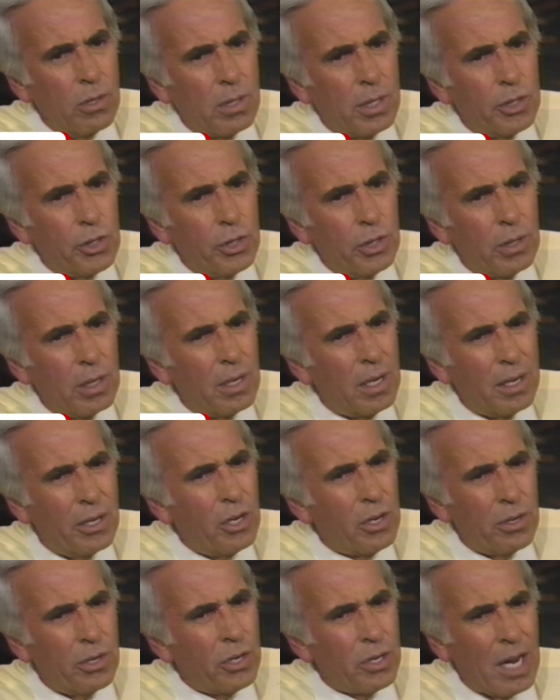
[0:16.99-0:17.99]
Because
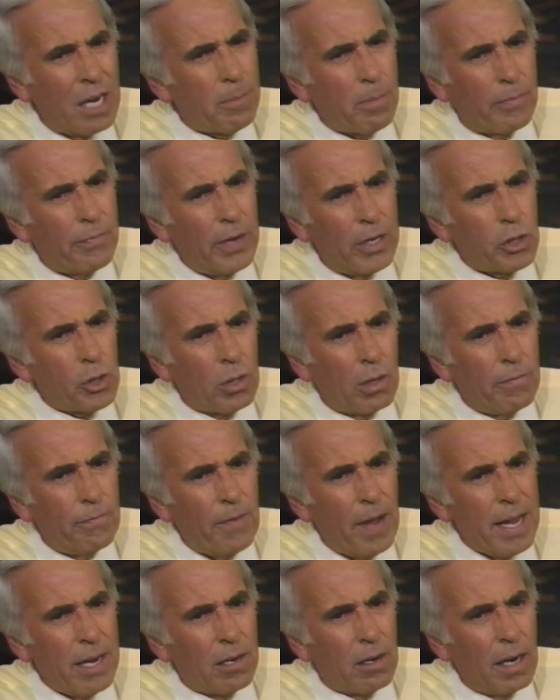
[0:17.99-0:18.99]
you're not a professional
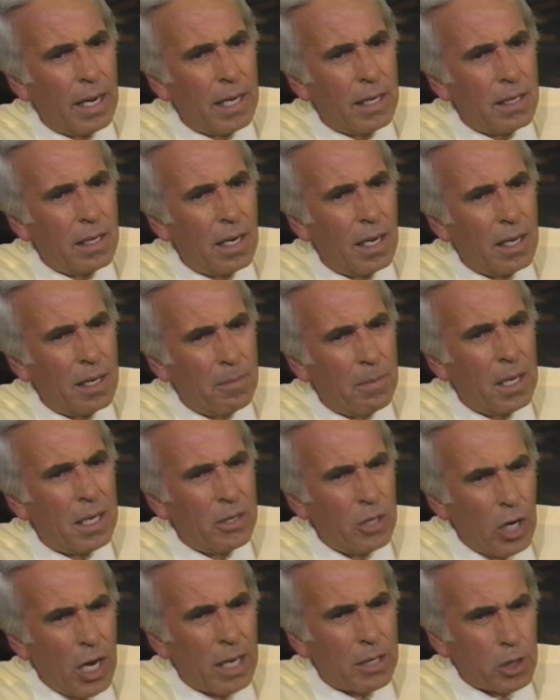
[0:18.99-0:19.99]
fighter, and
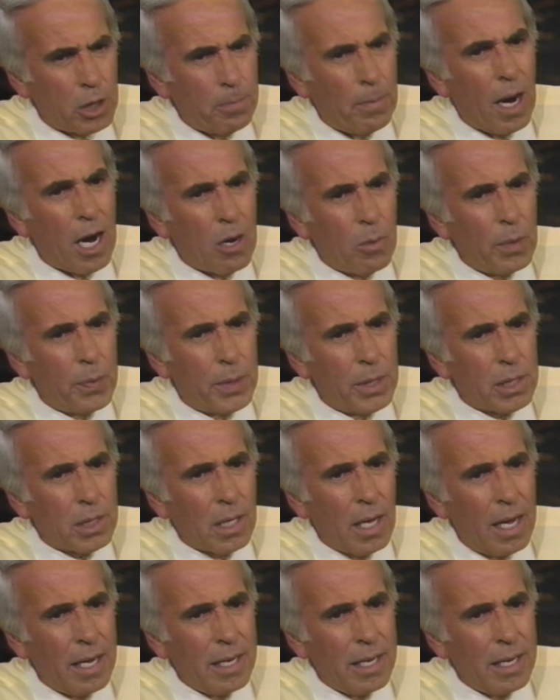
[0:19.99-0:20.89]
you got to spar with this guy